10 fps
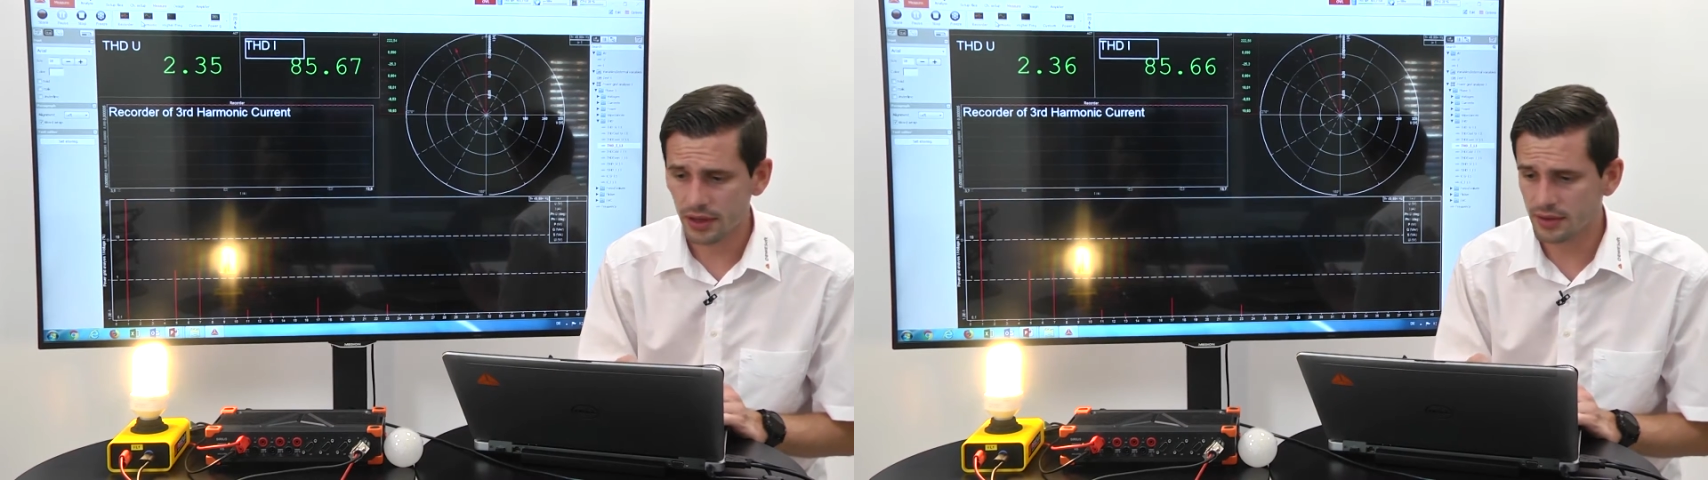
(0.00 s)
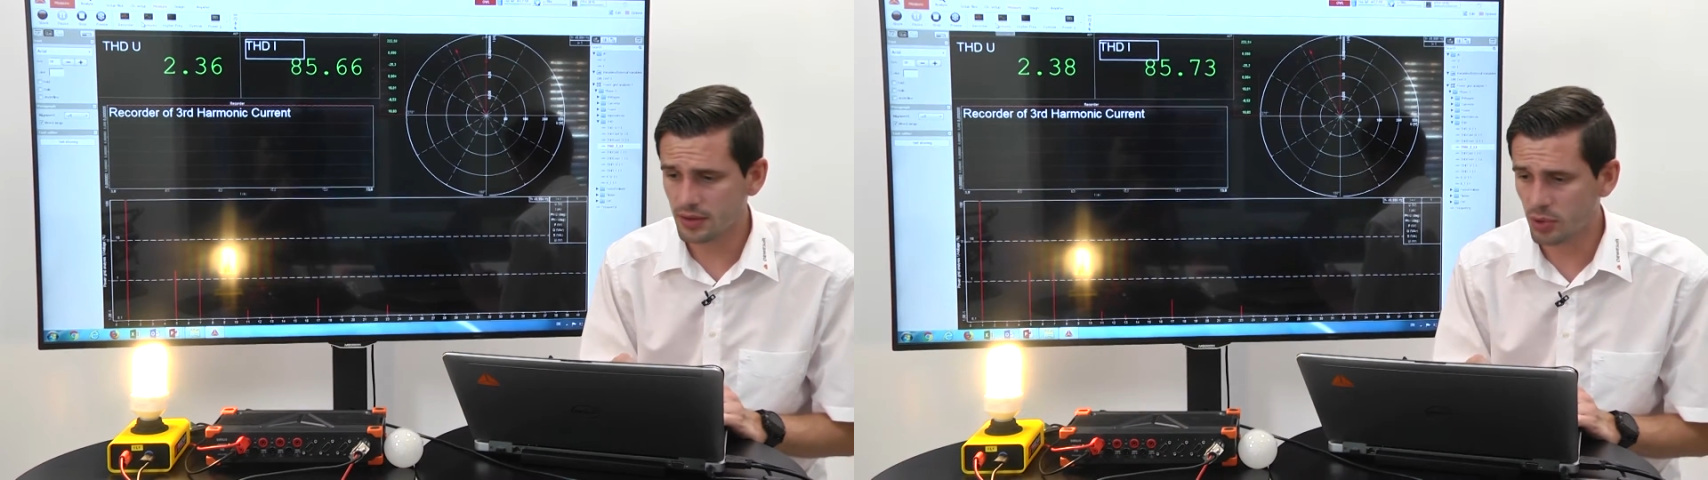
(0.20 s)

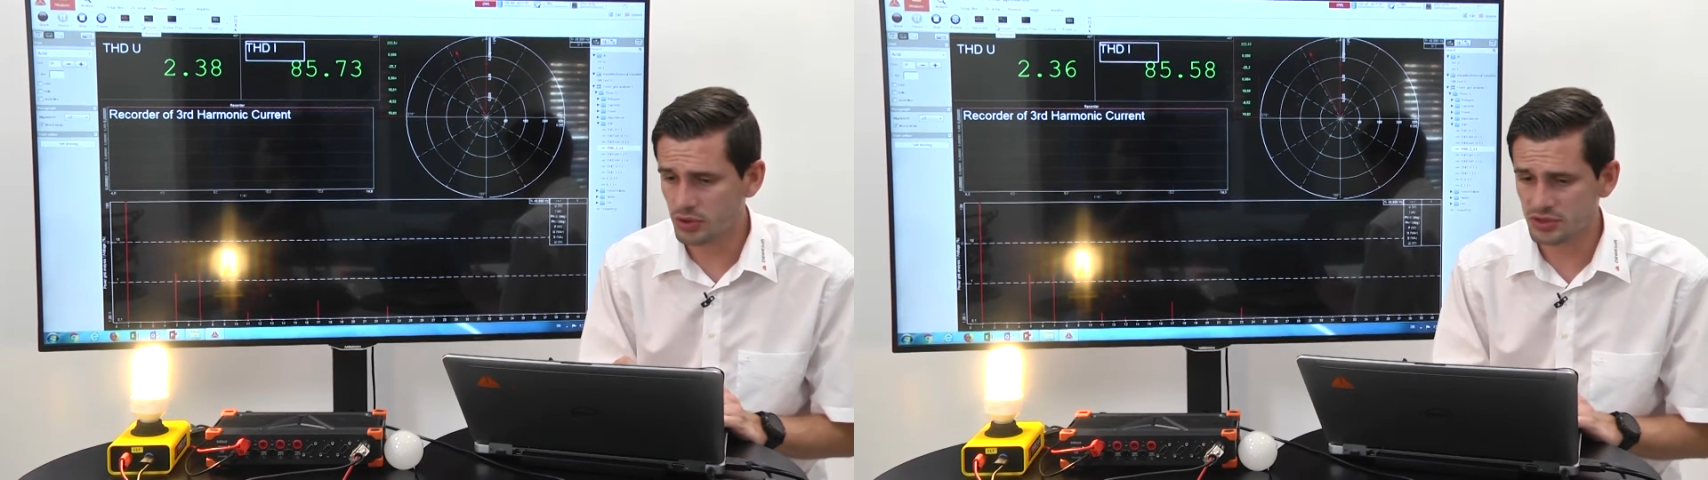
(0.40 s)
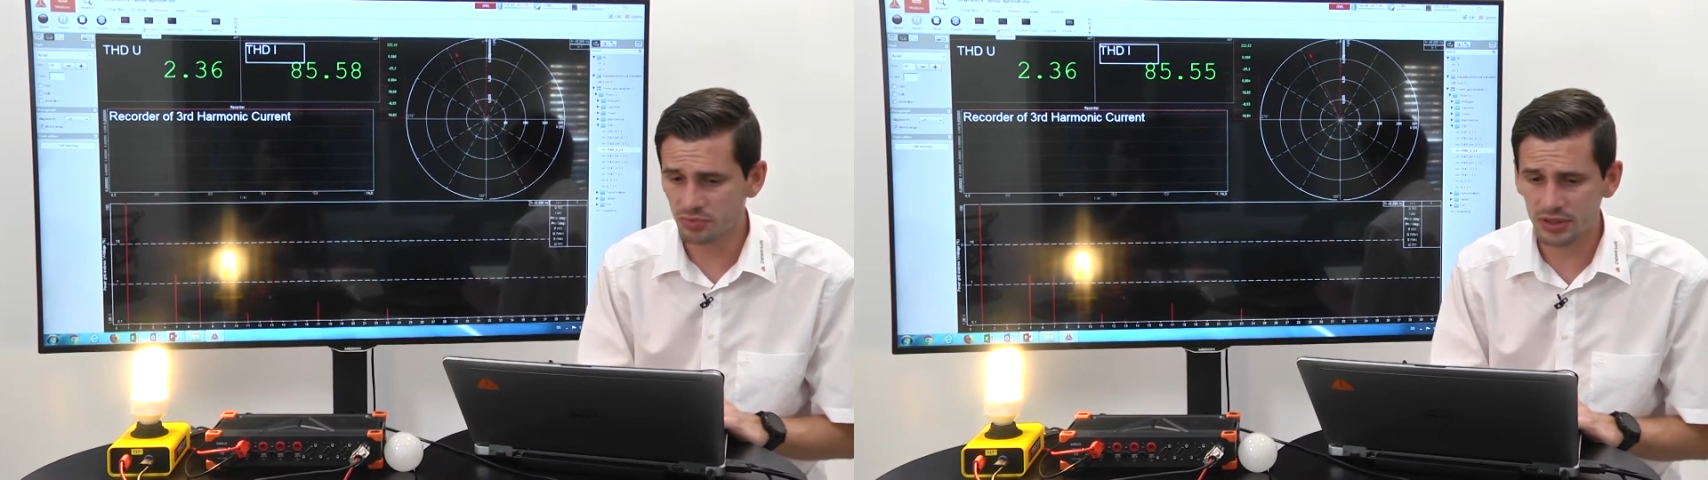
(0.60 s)
at the
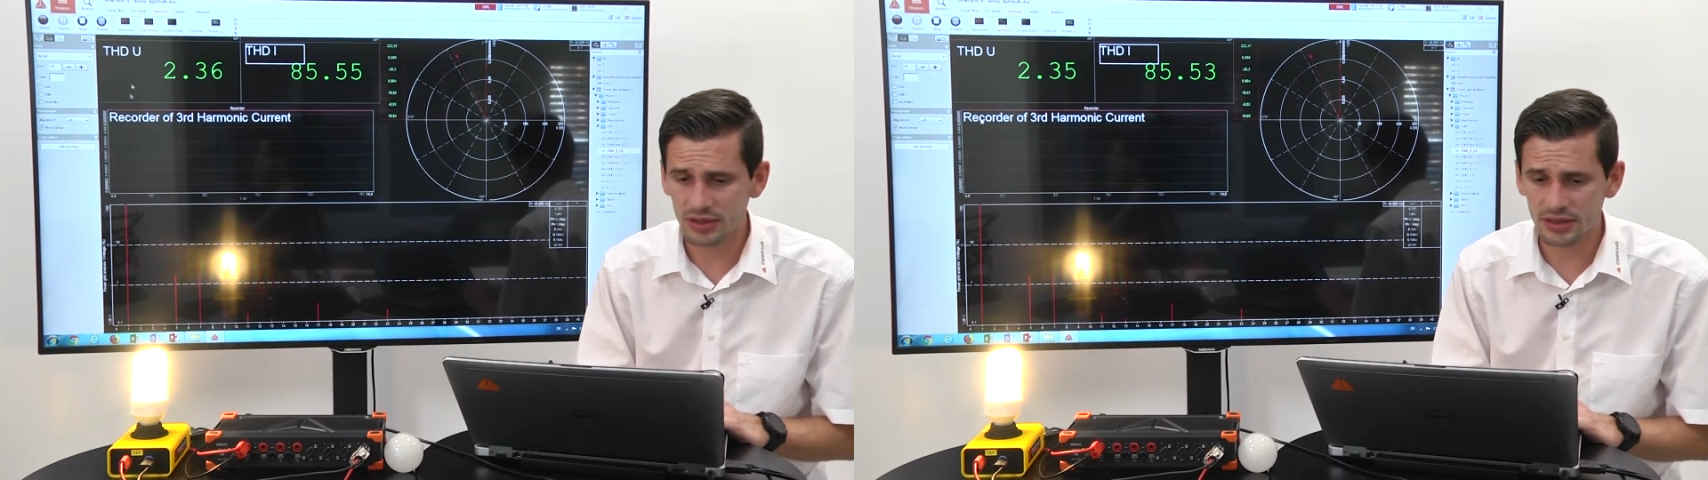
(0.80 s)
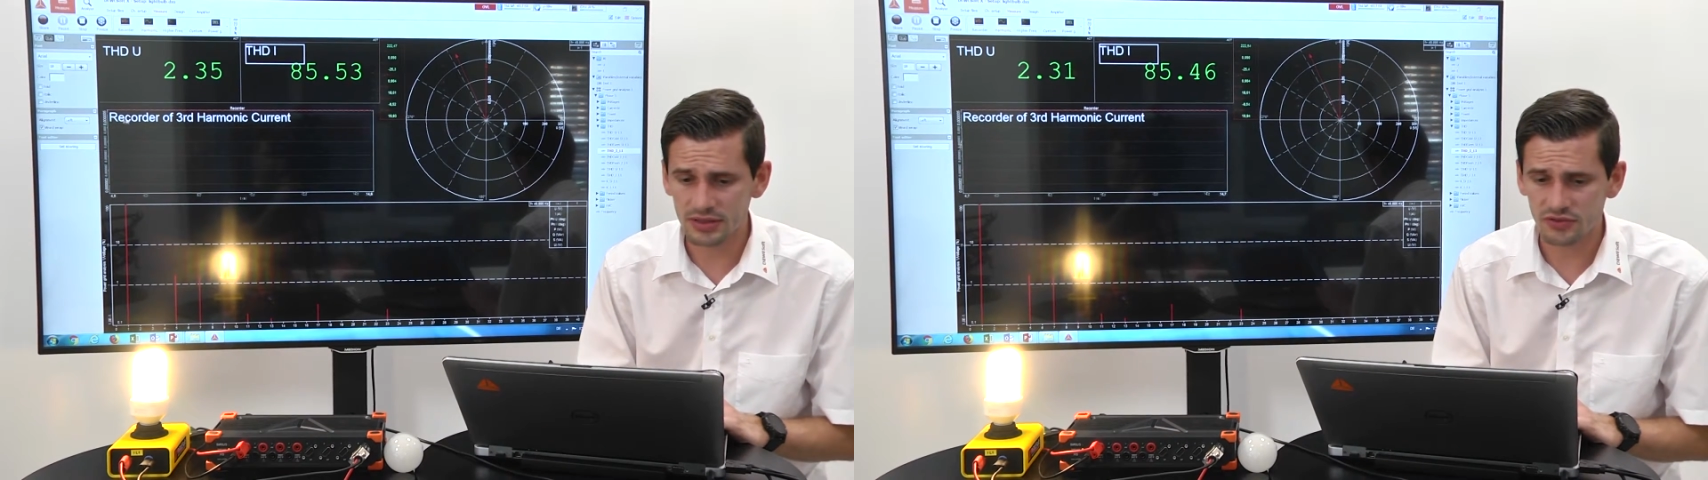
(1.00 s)

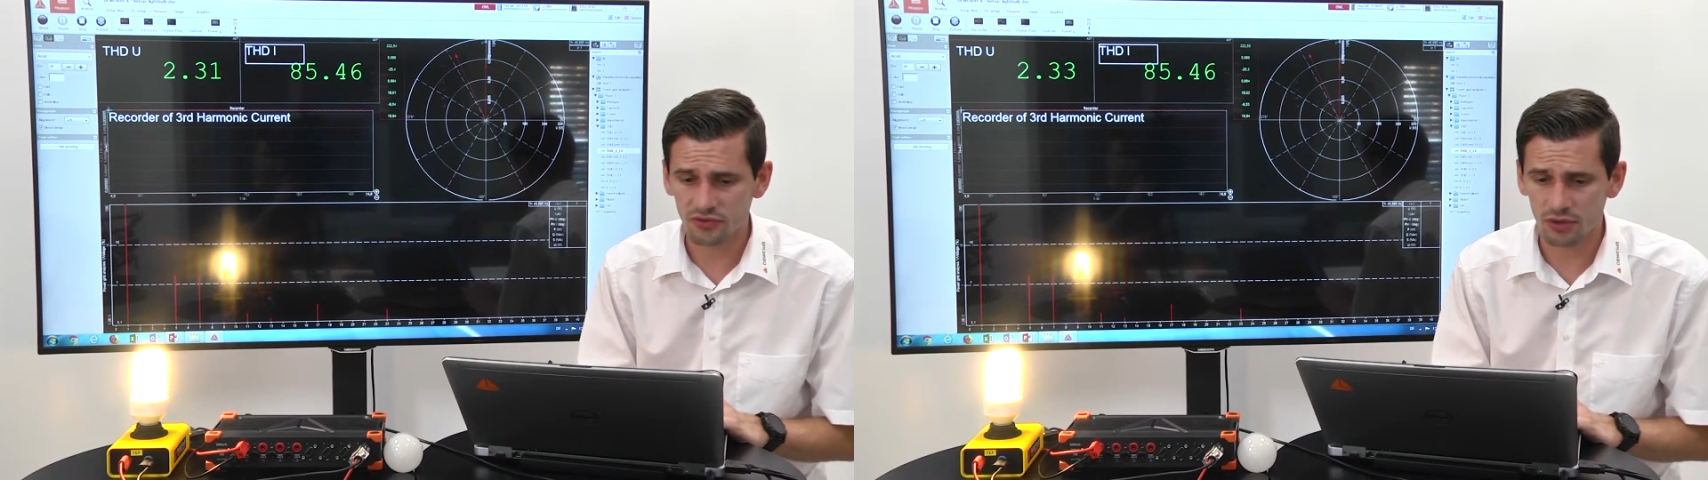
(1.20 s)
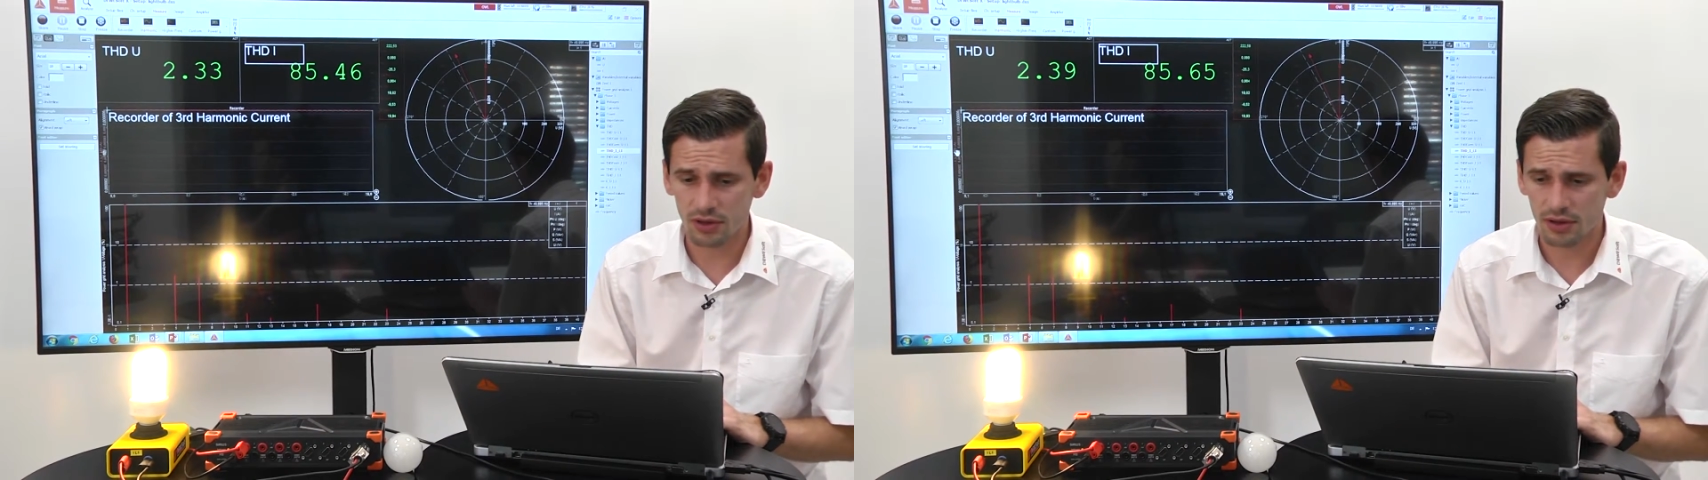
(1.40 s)
possibilities
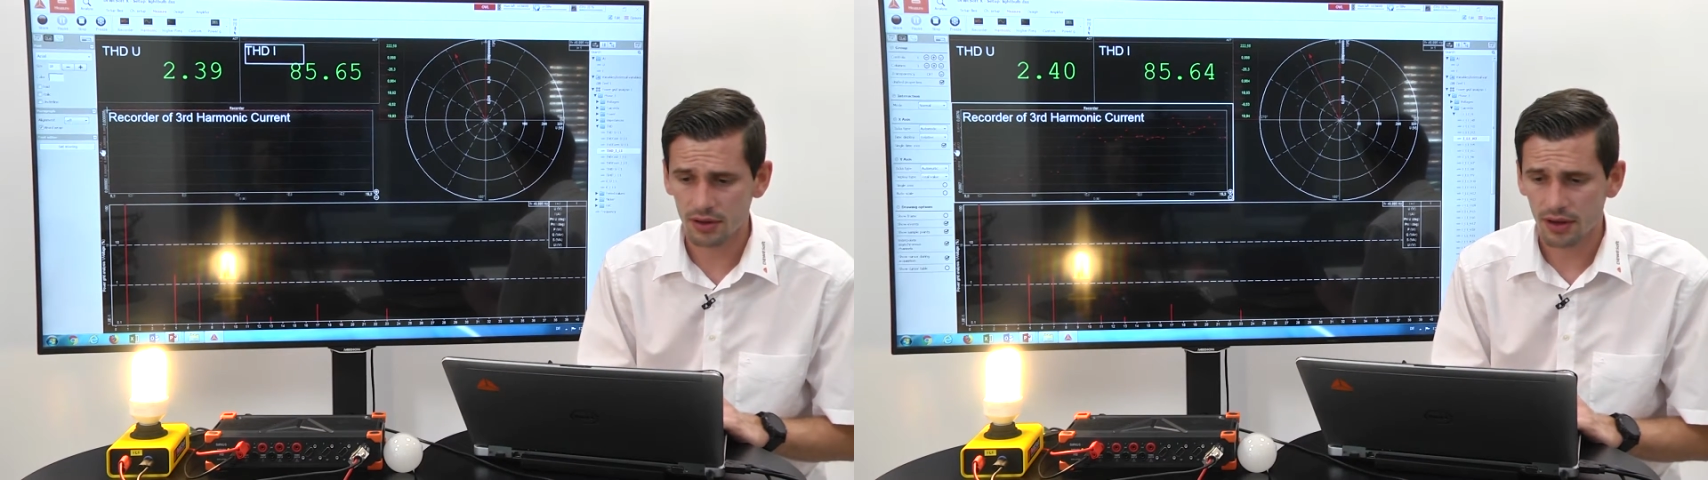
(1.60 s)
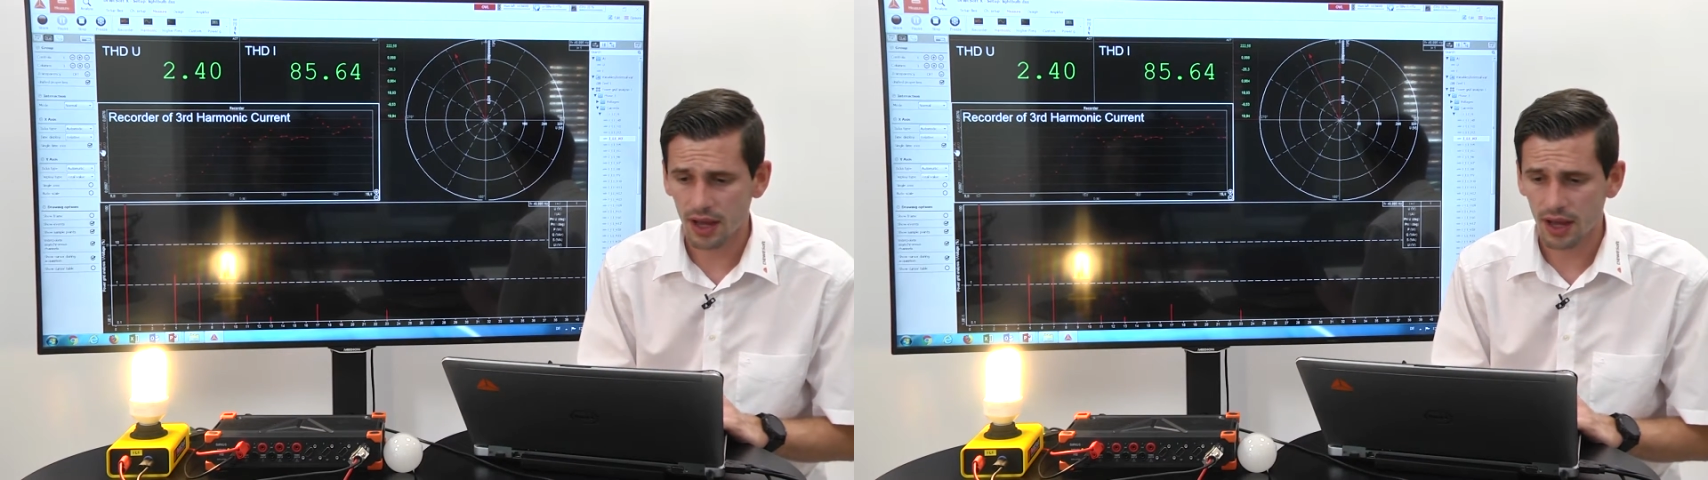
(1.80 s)
for